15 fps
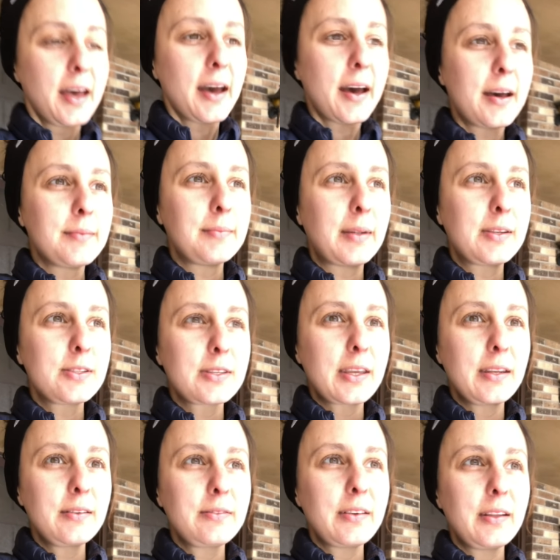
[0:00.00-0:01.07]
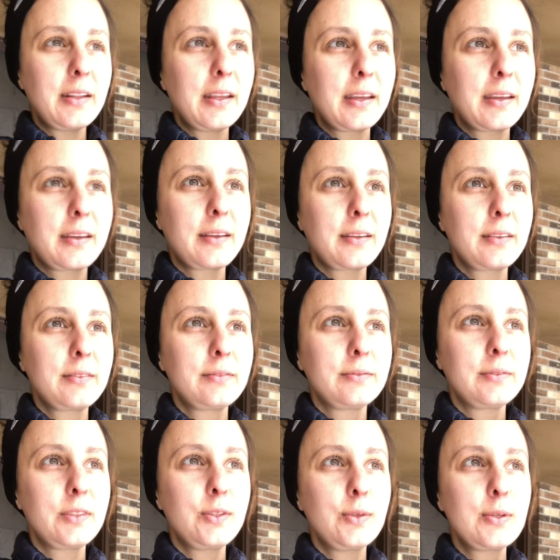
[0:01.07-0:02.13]
um, I just kind of felt like
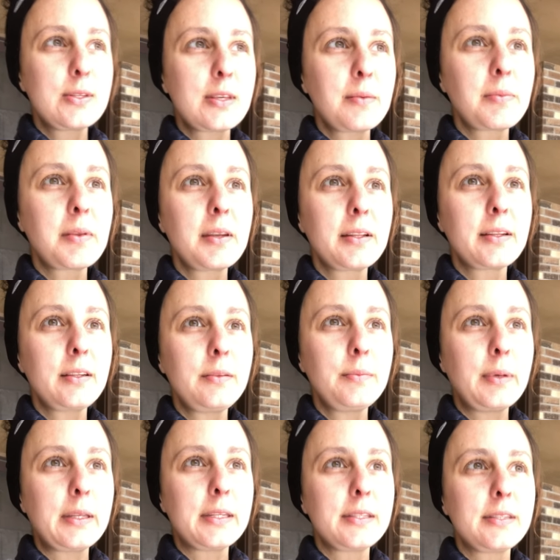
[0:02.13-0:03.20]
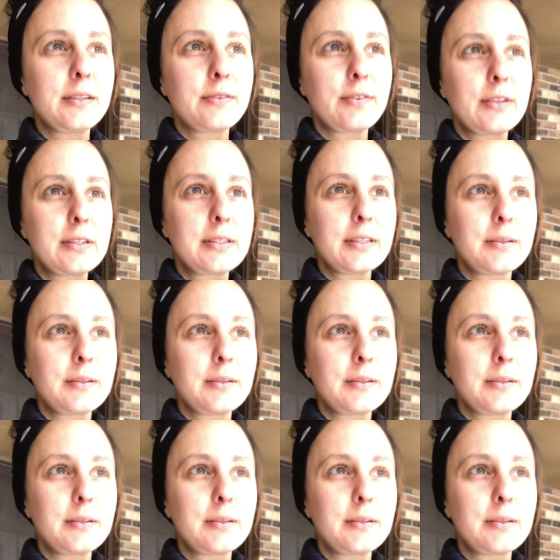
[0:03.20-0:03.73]
doing something a little bit different,